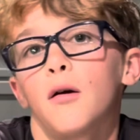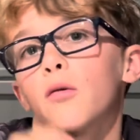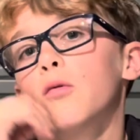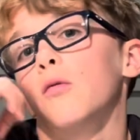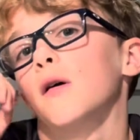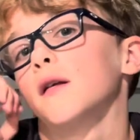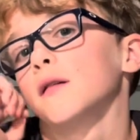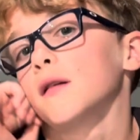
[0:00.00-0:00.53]

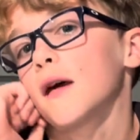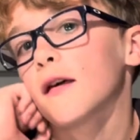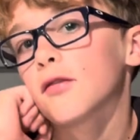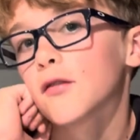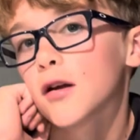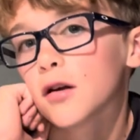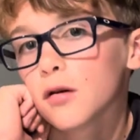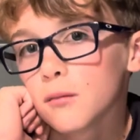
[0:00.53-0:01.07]
when
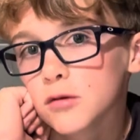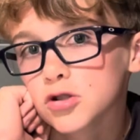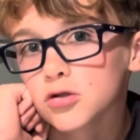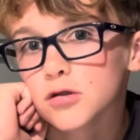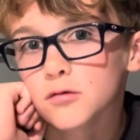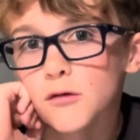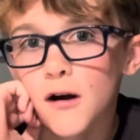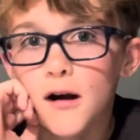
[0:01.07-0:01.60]
Atletico
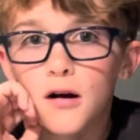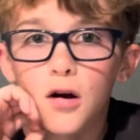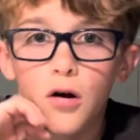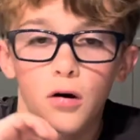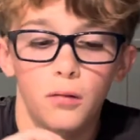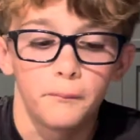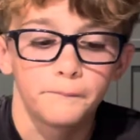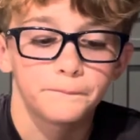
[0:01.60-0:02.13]
Madrid were at
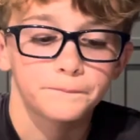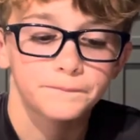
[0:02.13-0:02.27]
home.